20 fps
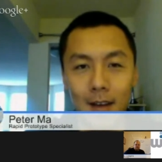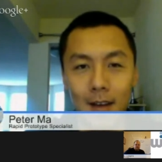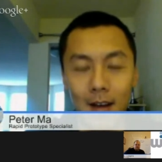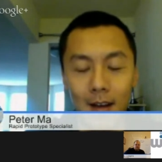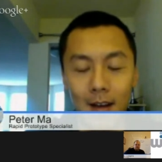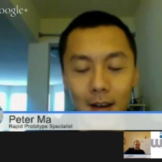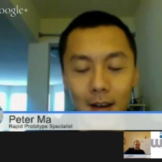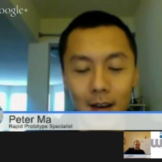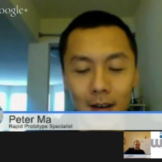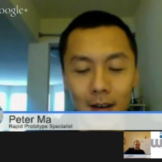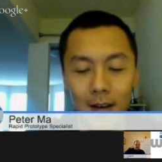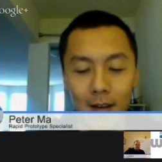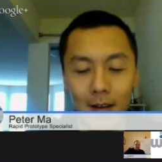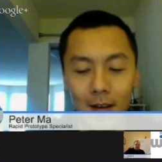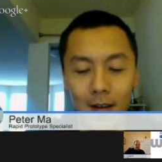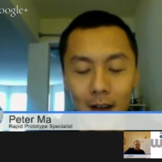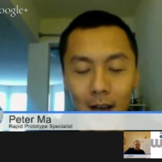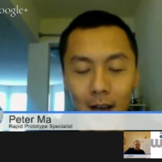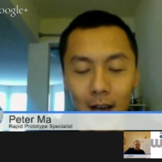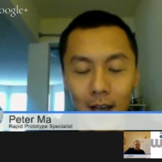
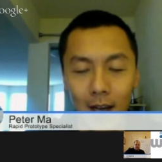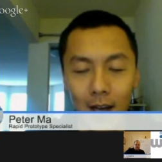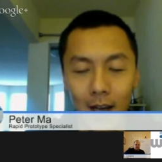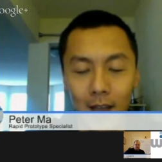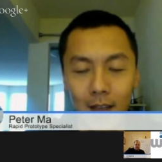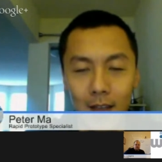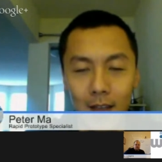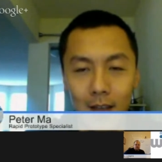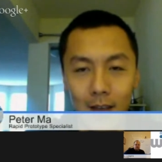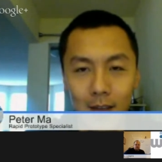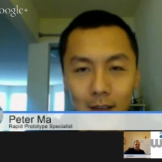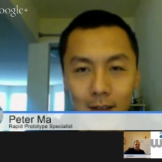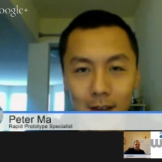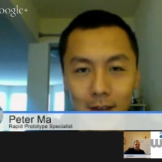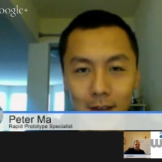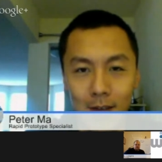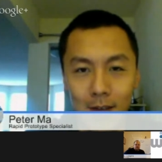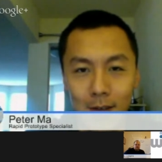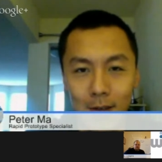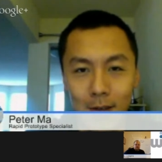Ideas
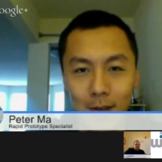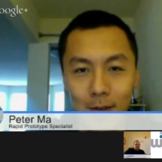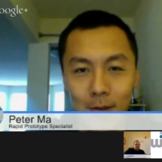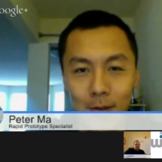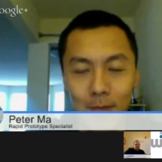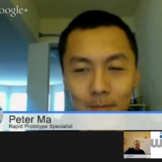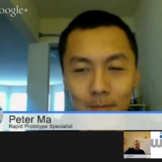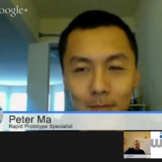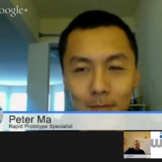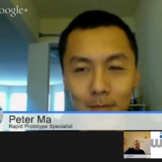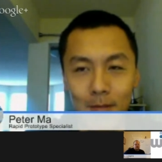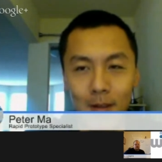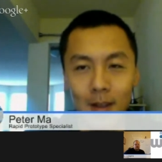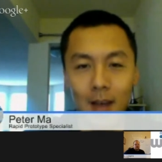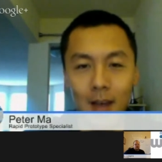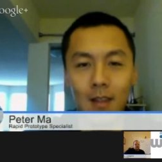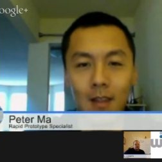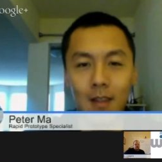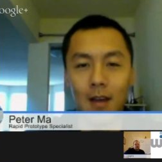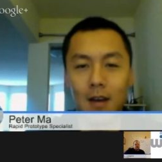actually like.